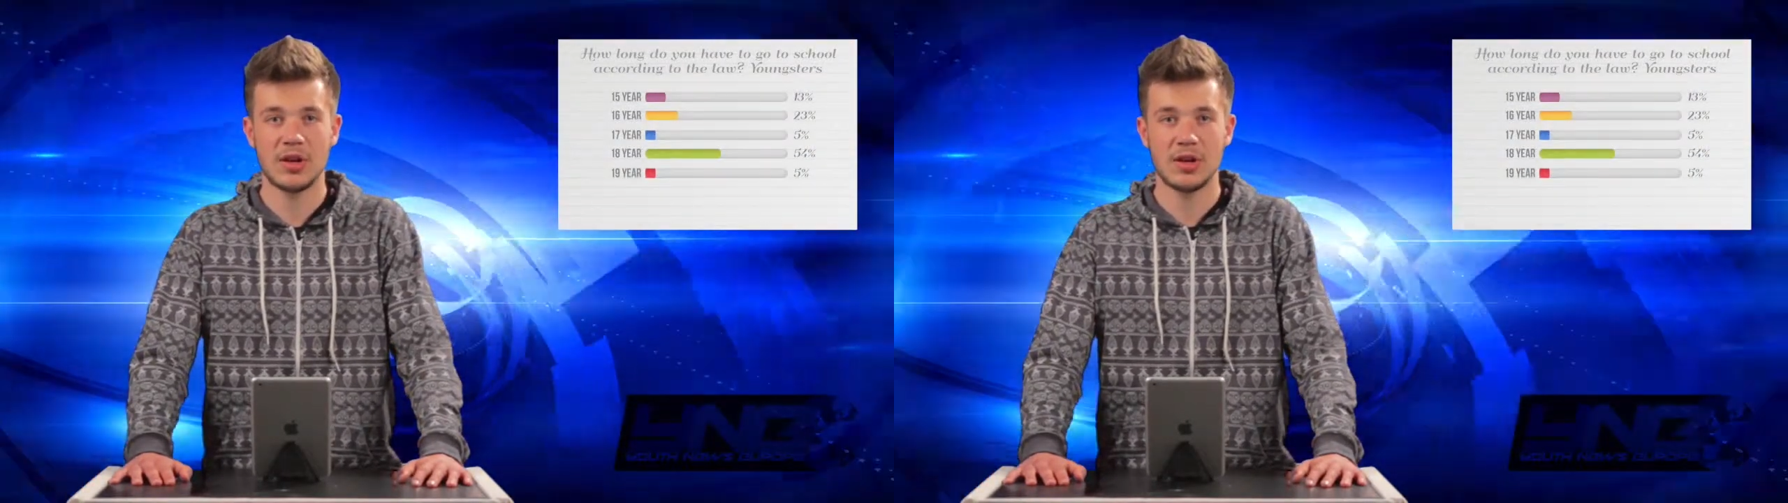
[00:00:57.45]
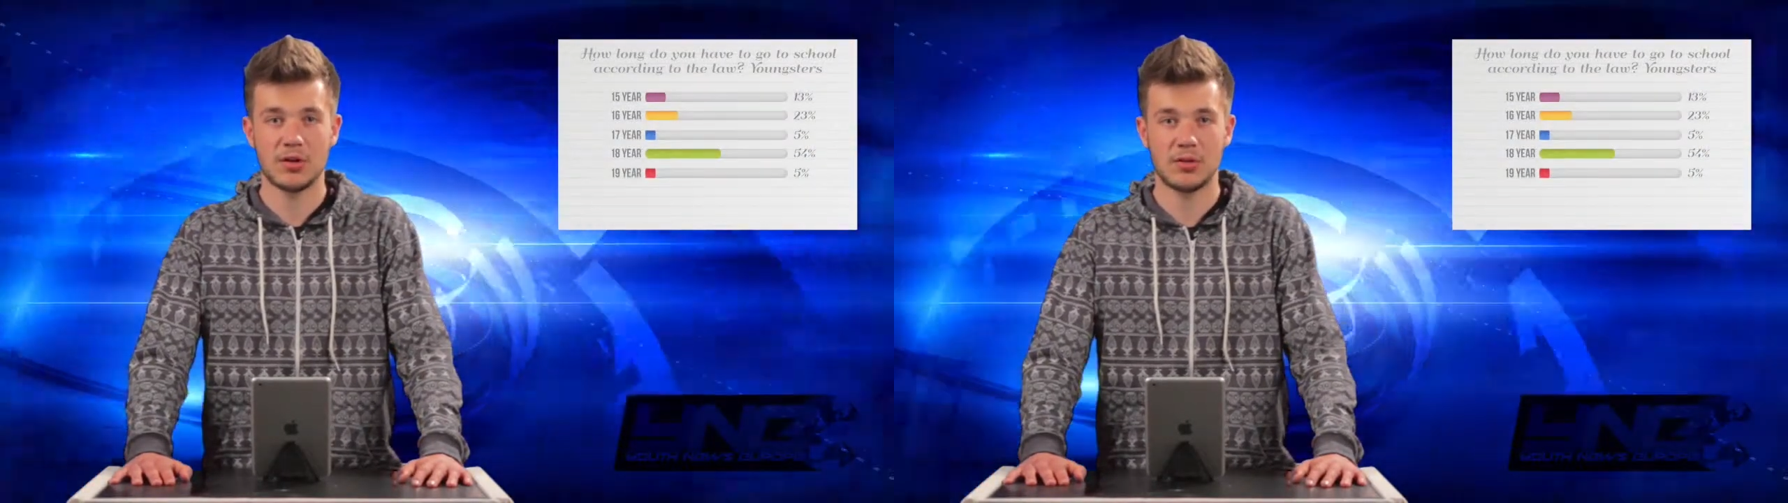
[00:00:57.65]

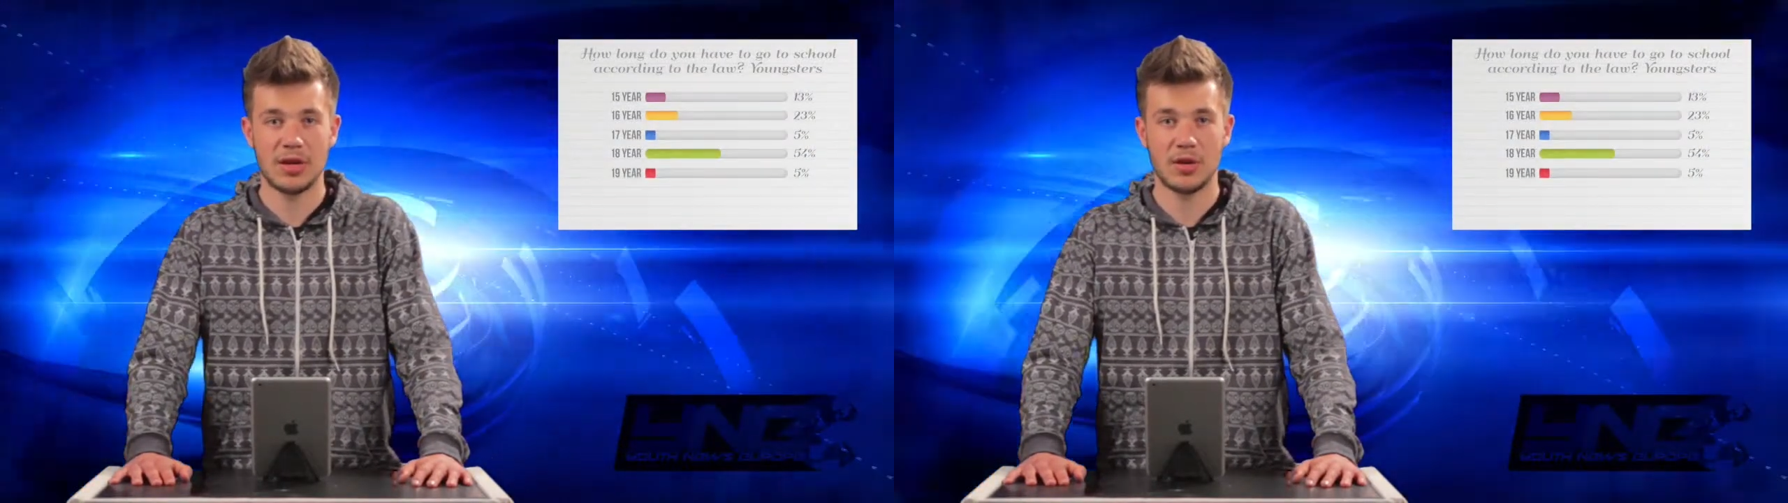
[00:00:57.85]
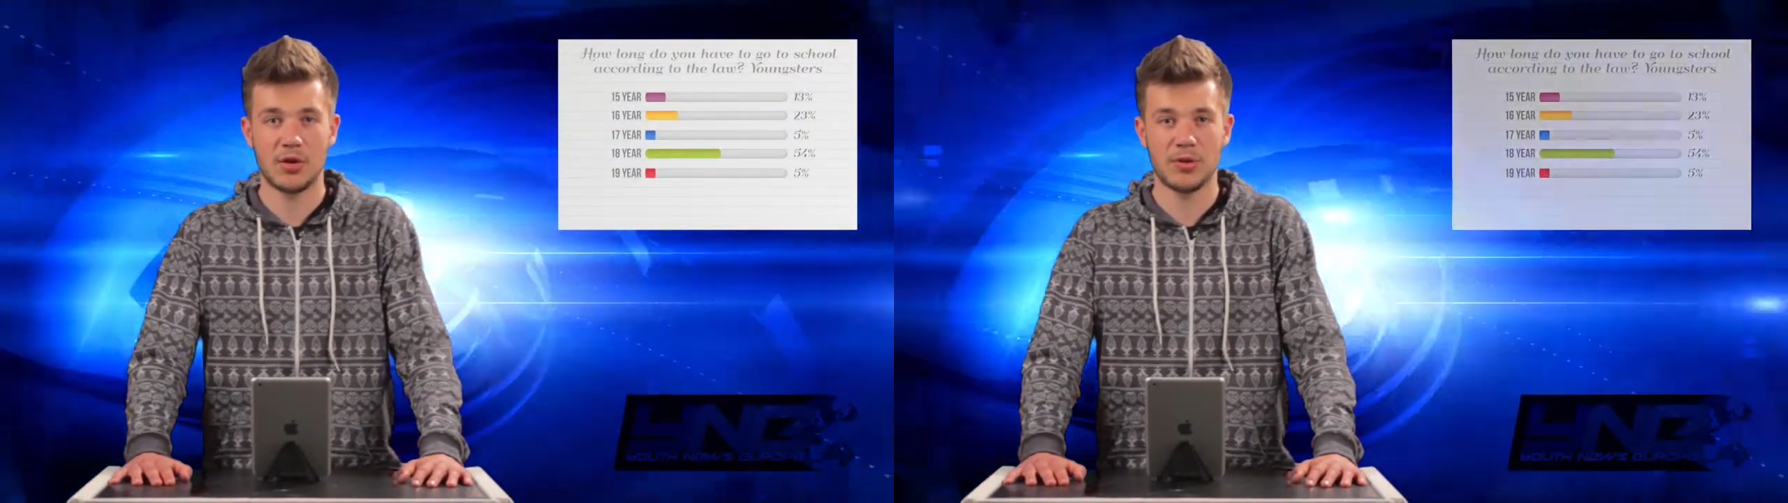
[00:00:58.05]

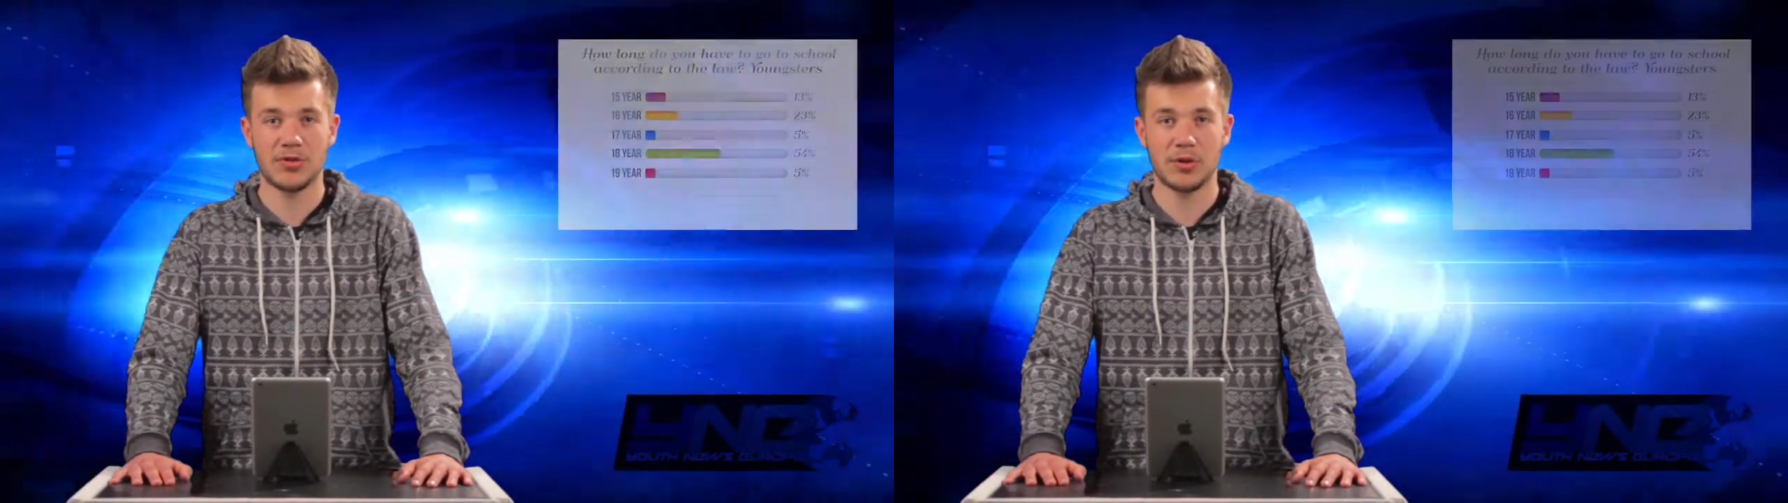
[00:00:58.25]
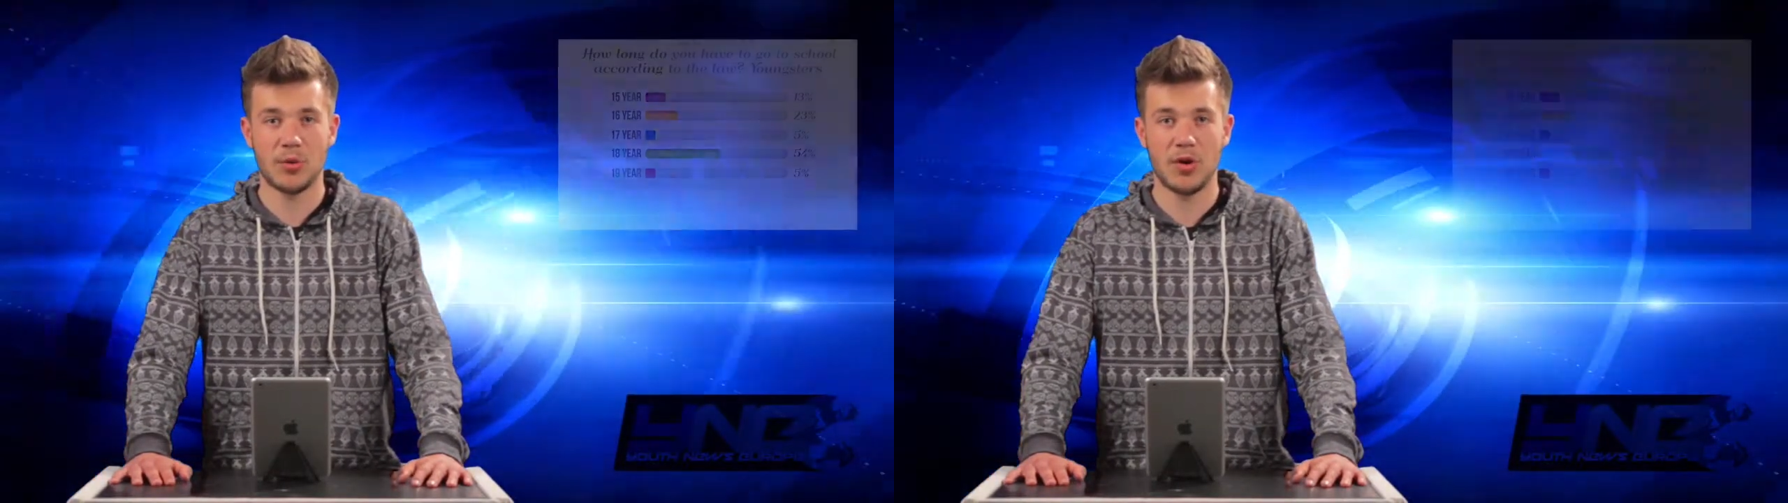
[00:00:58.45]
agree
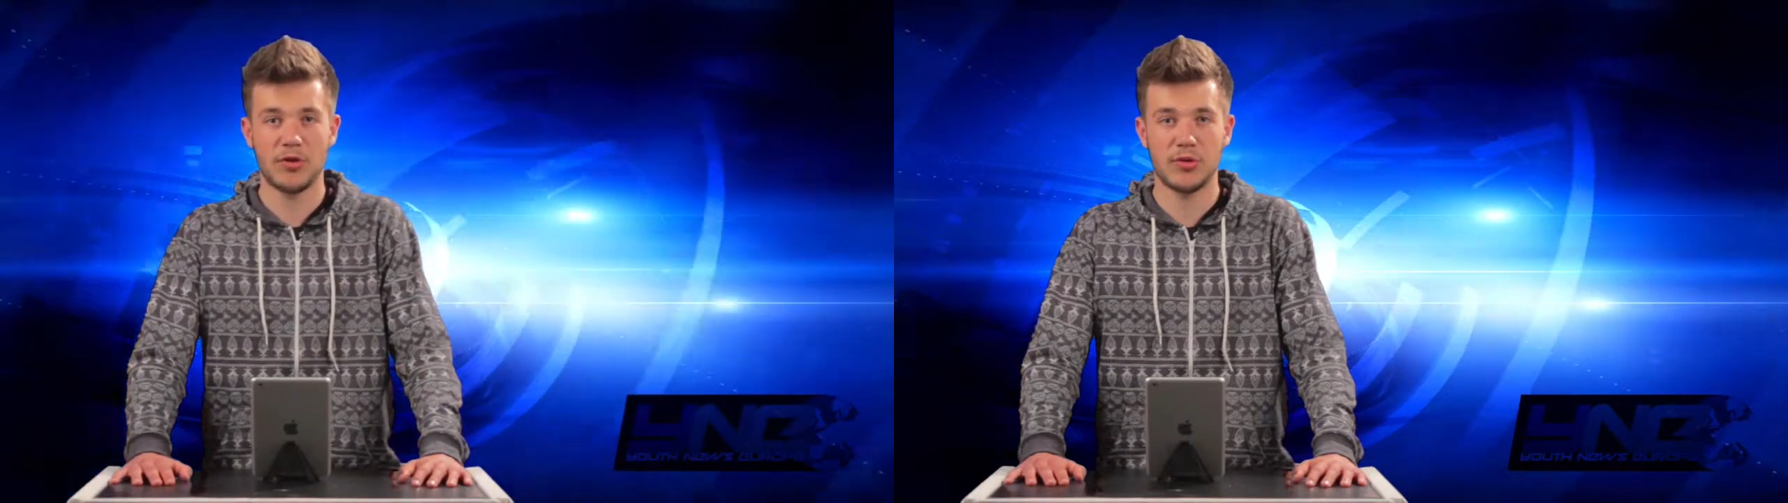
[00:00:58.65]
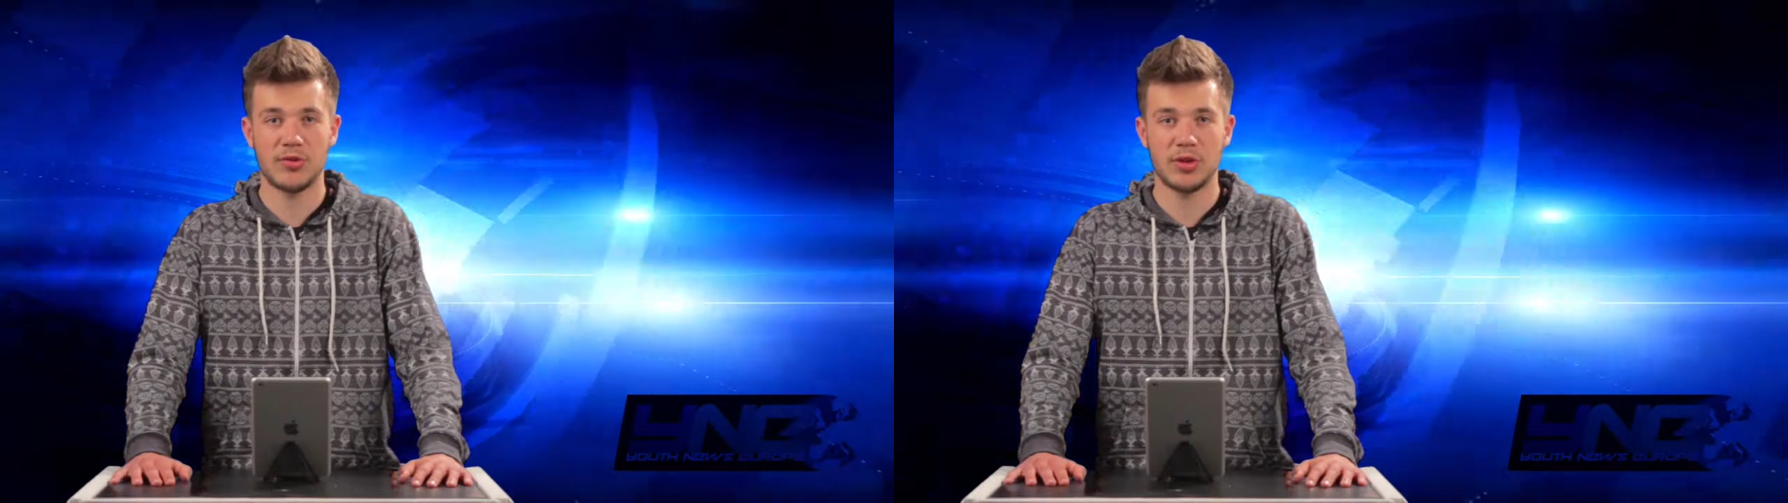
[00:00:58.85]
almost a
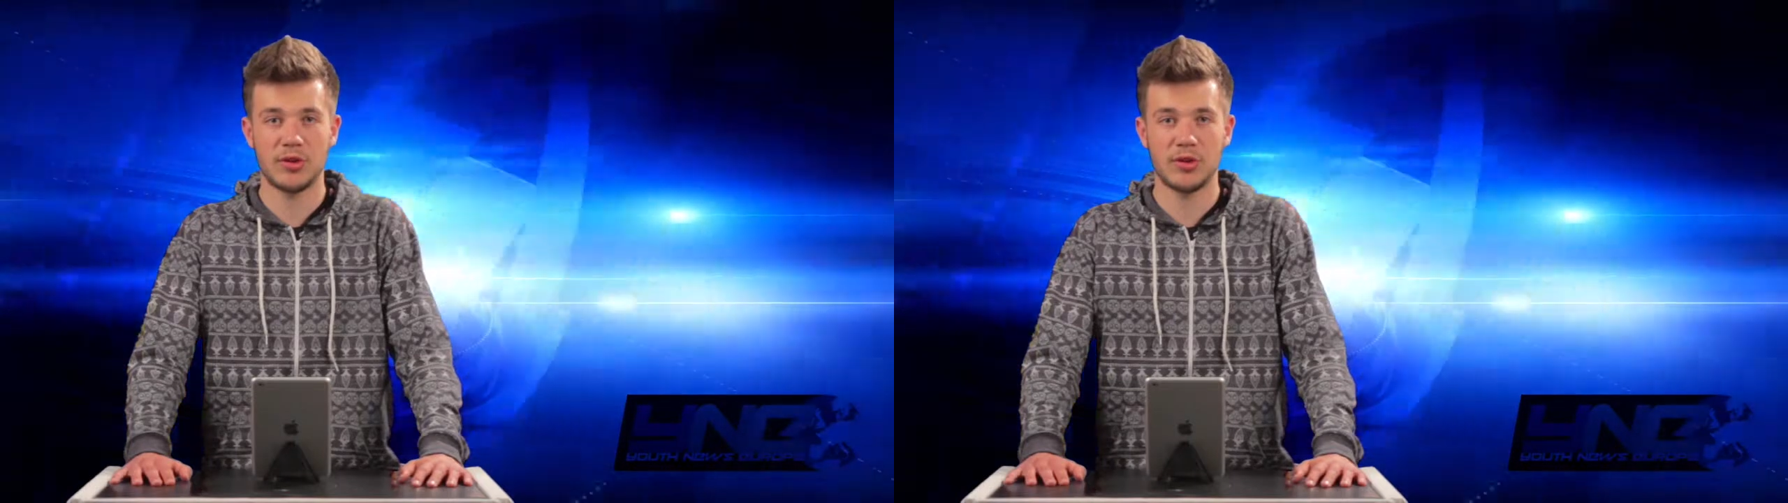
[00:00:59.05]
quarter of the